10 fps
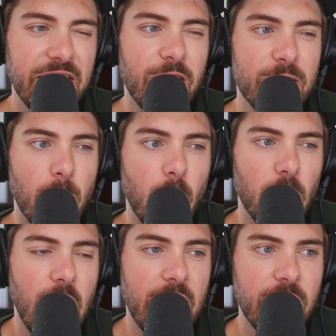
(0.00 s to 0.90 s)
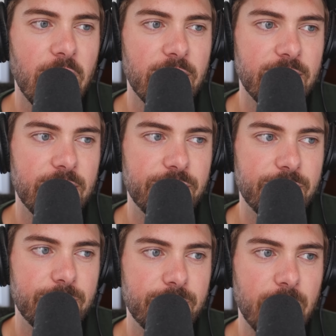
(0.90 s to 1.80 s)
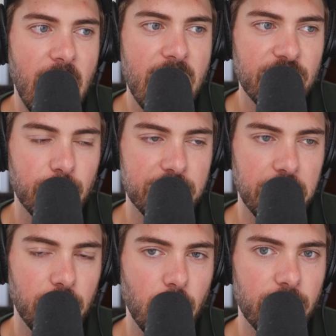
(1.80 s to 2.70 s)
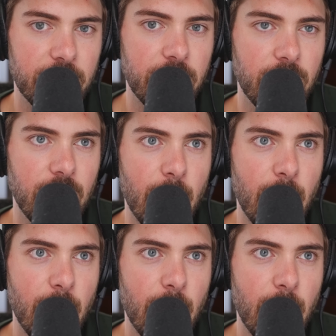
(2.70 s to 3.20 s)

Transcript: carried more. I actually was a little overkill.